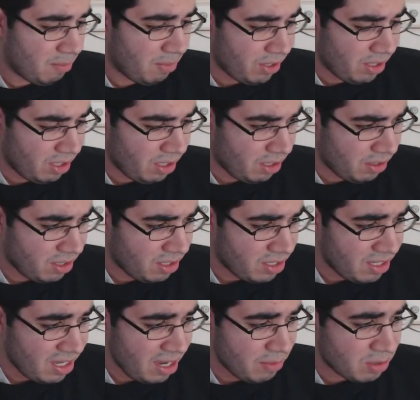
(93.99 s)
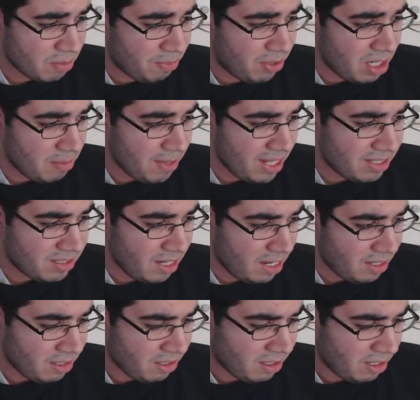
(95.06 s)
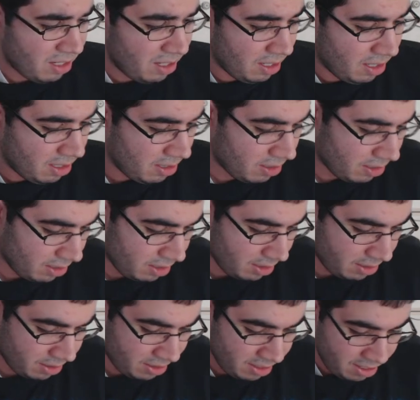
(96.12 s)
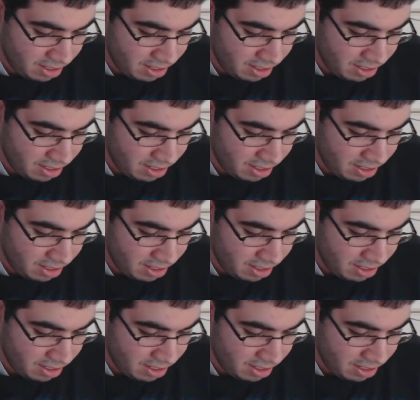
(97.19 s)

But yeah, it was a pretty bad signing. Uh,